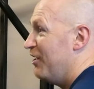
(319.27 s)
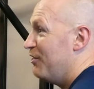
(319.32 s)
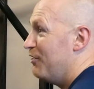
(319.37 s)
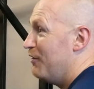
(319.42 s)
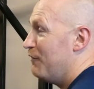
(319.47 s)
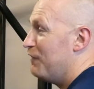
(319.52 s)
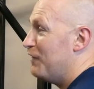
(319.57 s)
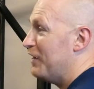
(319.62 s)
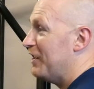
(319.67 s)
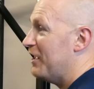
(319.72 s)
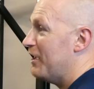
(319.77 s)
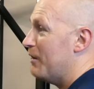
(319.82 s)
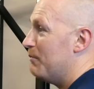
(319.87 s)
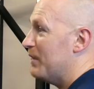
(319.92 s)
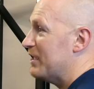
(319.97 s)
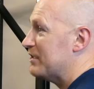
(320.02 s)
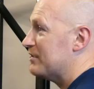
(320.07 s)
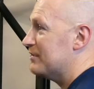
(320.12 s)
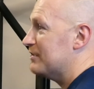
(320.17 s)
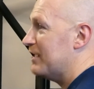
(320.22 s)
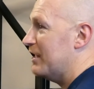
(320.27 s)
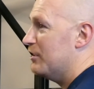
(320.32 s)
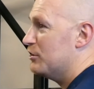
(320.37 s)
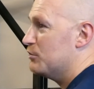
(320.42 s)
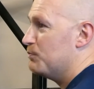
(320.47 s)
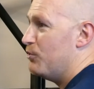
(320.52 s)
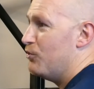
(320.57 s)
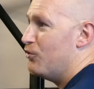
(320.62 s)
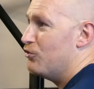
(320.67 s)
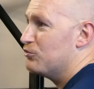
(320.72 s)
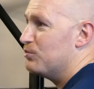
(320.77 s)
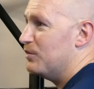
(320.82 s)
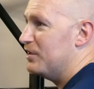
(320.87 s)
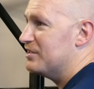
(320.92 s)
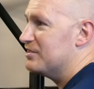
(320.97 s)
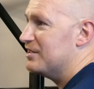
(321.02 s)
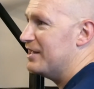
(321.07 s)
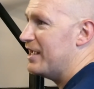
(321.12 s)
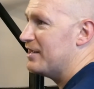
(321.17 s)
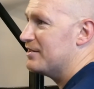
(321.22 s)
The thing I miss as any sportsman
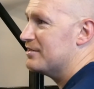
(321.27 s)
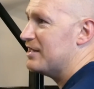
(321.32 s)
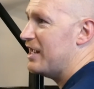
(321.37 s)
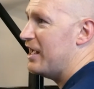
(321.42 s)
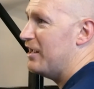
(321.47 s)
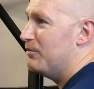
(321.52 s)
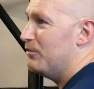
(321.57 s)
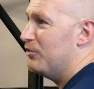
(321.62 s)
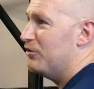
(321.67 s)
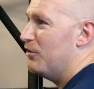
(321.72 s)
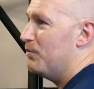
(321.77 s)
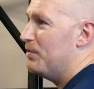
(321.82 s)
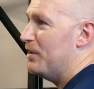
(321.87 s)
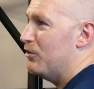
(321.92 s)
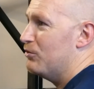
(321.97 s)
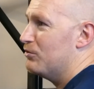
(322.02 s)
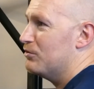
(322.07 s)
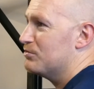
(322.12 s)
is the excitement, the build